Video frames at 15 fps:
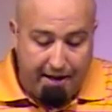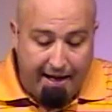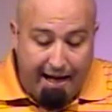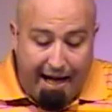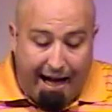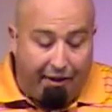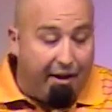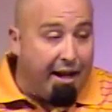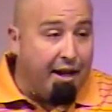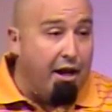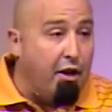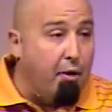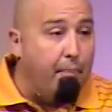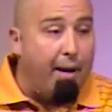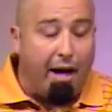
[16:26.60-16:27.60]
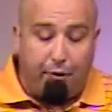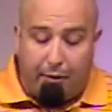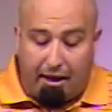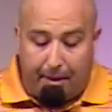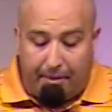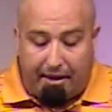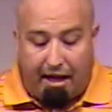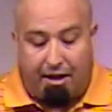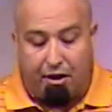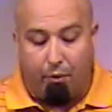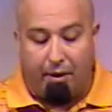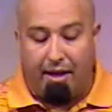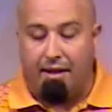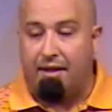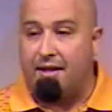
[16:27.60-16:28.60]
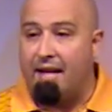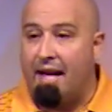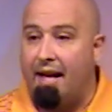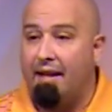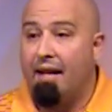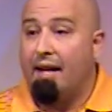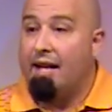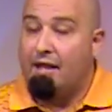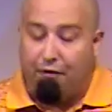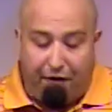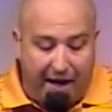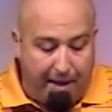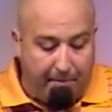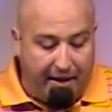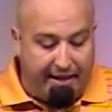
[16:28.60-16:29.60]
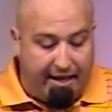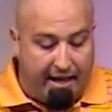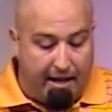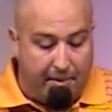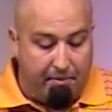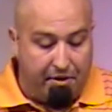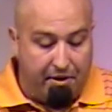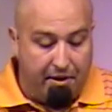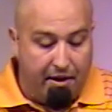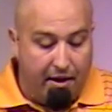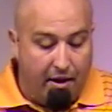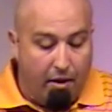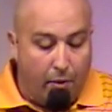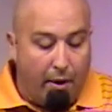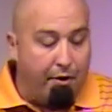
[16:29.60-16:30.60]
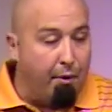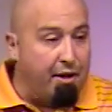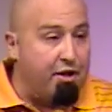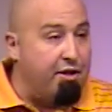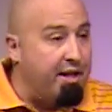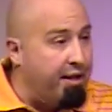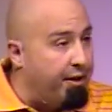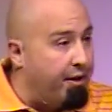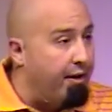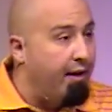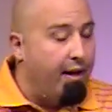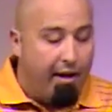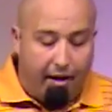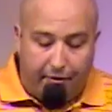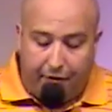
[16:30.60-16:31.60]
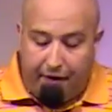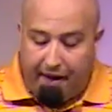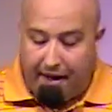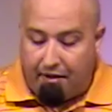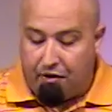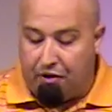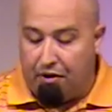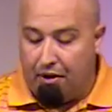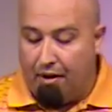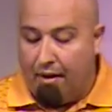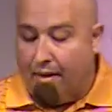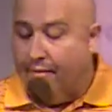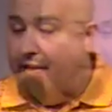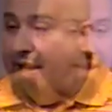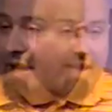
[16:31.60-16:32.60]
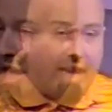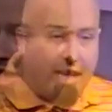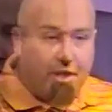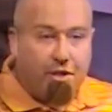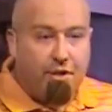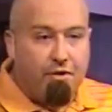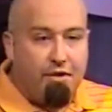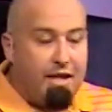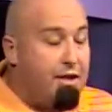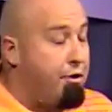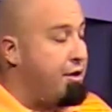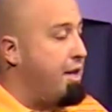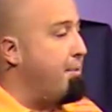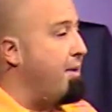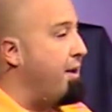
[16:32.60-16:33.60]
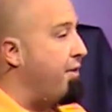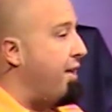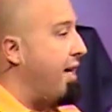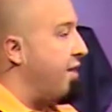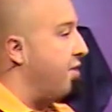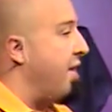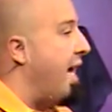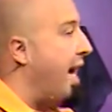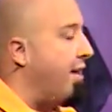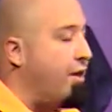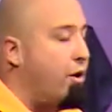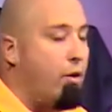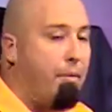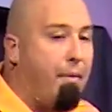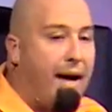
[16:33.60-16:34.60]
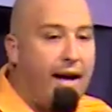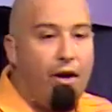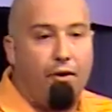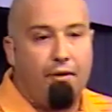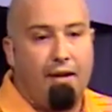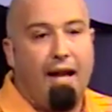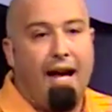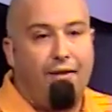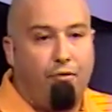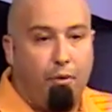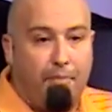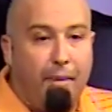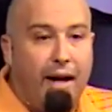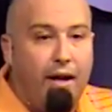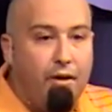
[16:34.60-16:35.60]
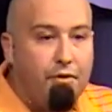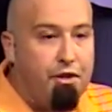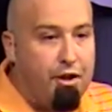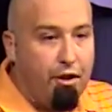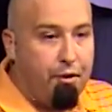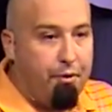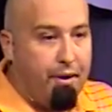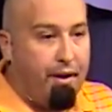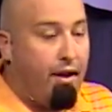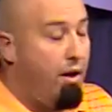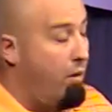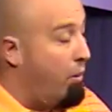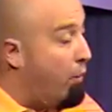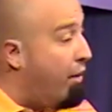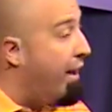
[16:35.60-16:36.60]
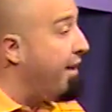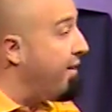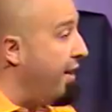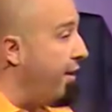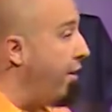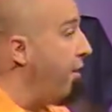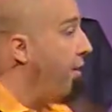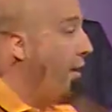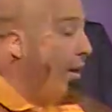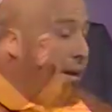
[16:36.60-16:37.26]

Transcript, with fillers: I think another boundary limitation we need to set is family times, whether it's dinner, events, vacations. These are some of the things that I do in my own life with my own children. When we're at dinner,